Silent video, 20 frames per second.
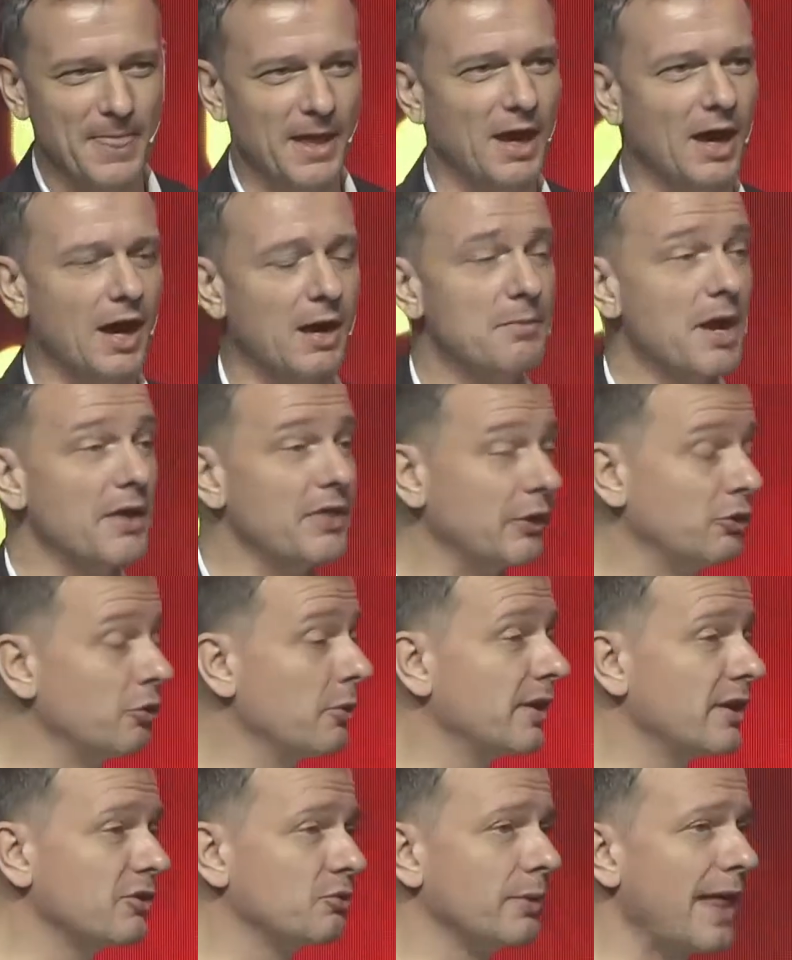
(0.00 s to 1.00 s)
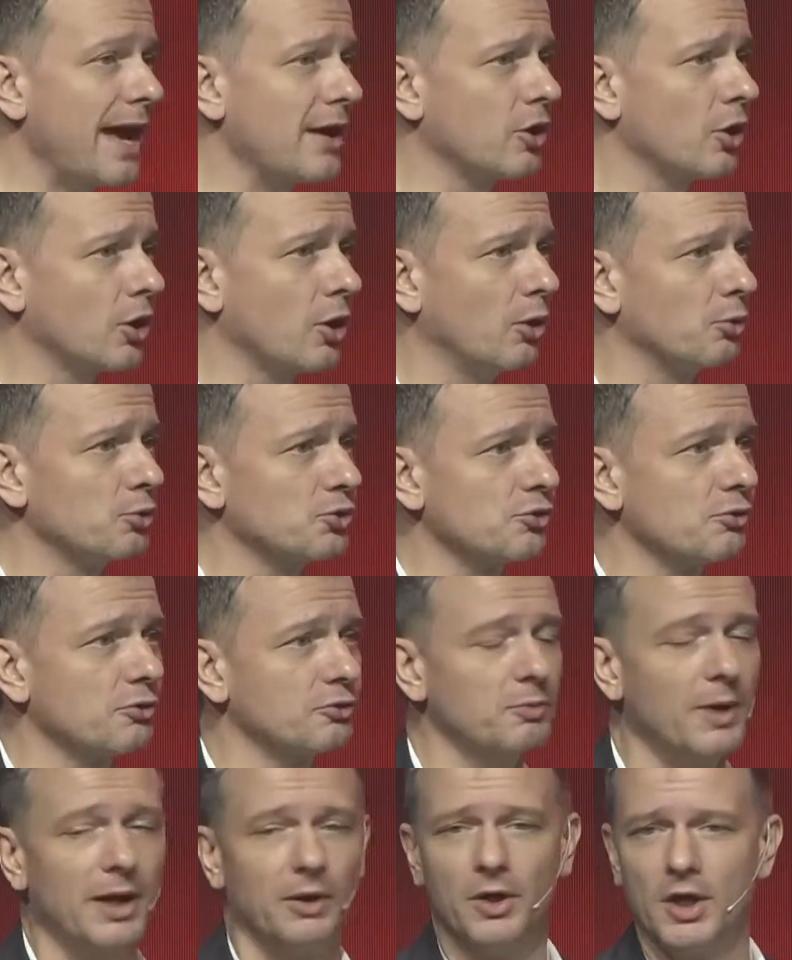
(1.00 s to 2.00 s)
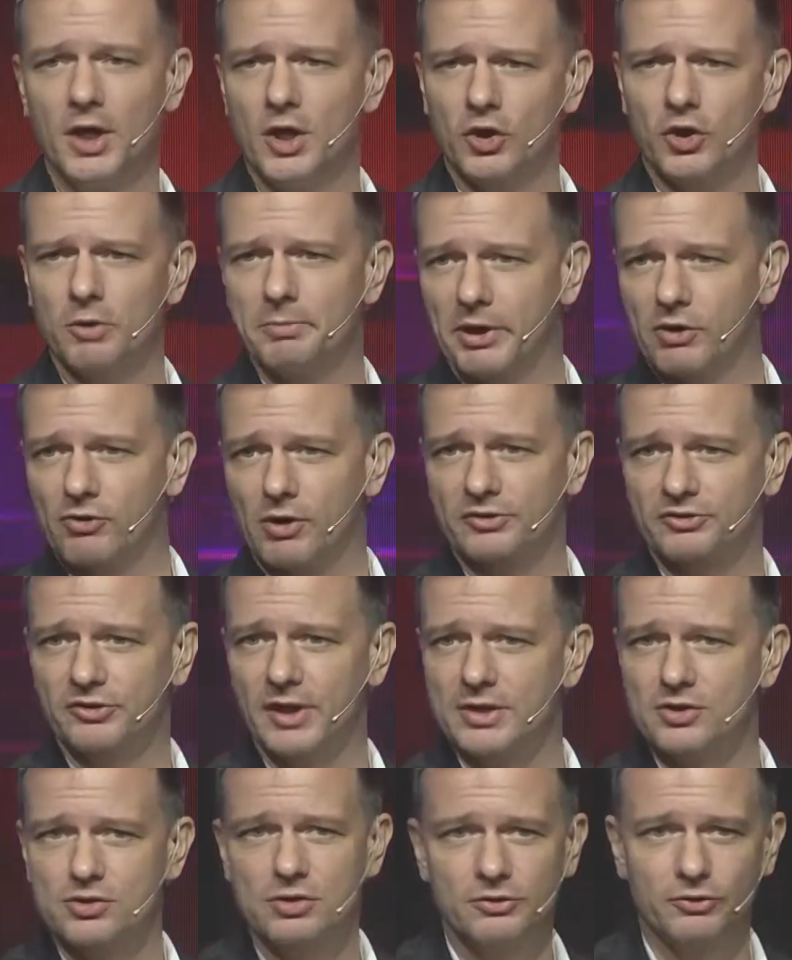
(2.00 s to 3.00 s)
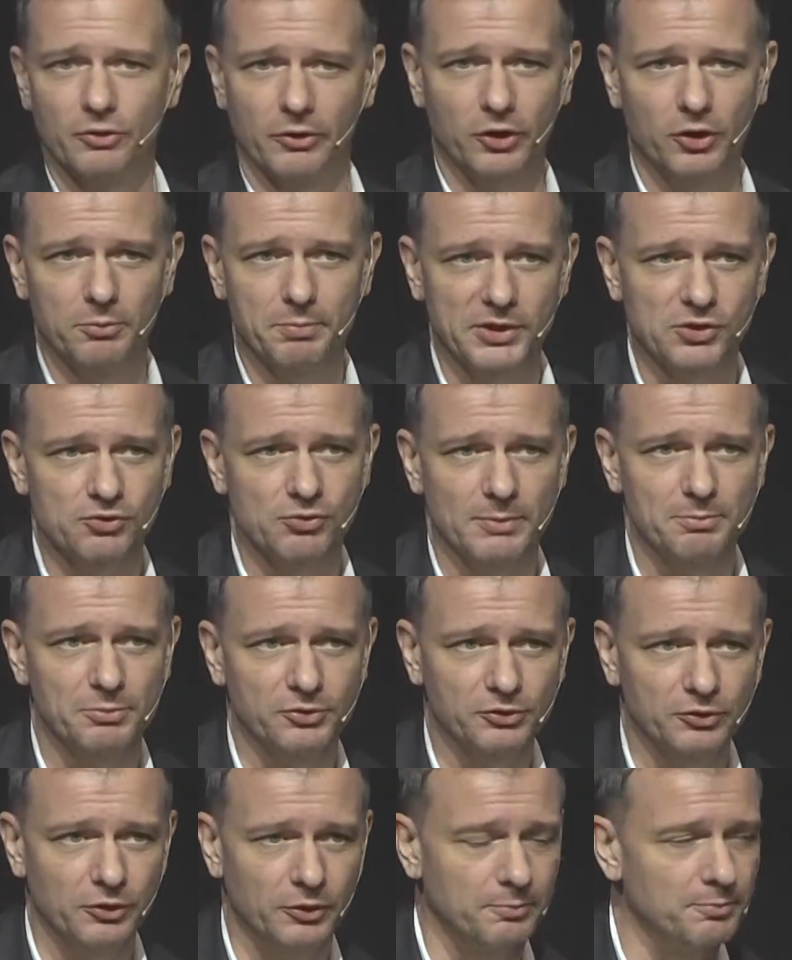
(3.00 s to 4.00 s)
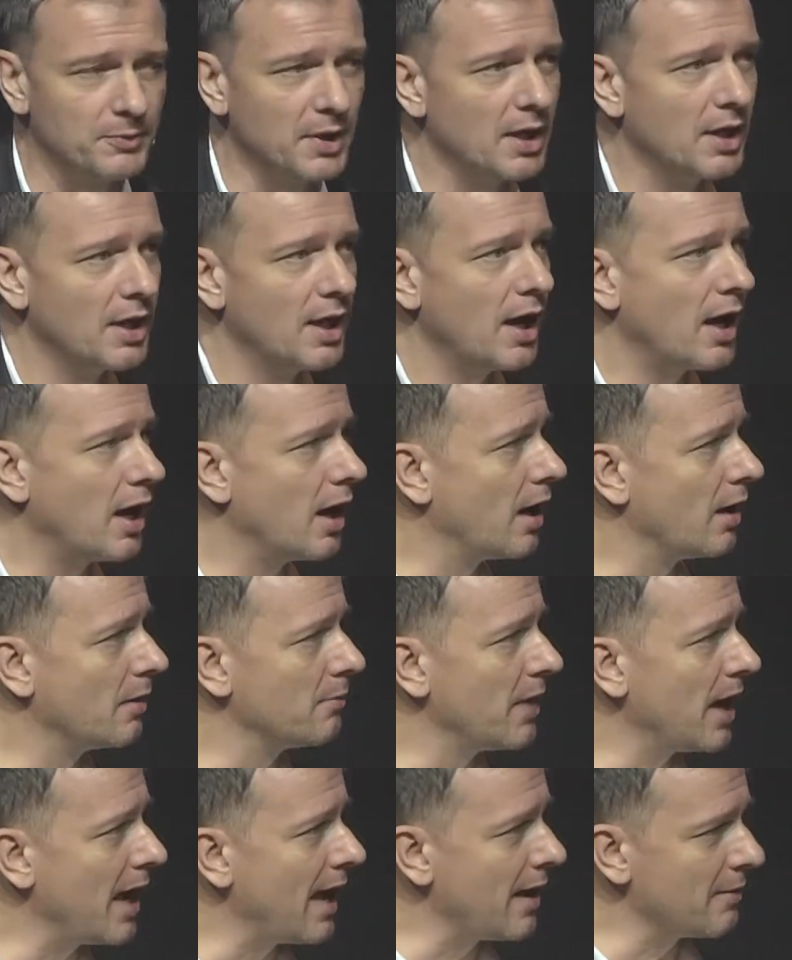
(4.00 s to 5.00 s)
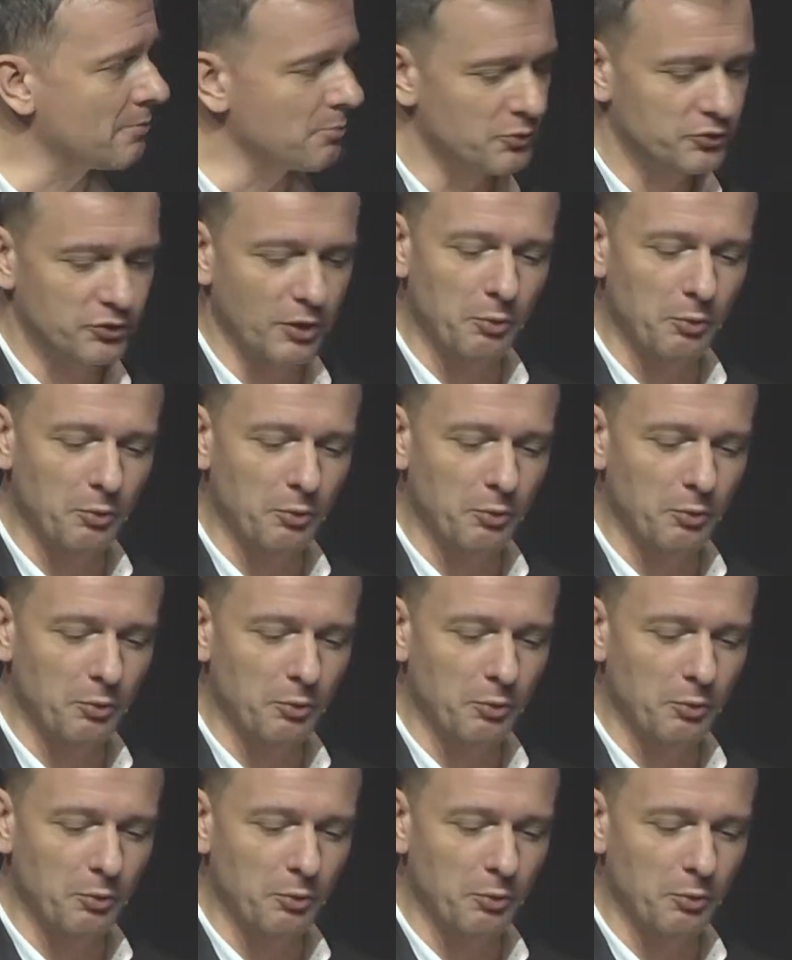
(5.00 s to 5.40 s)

And they're doing this with aquaculture as well. It could be crustaceans or it could be shrimps too. So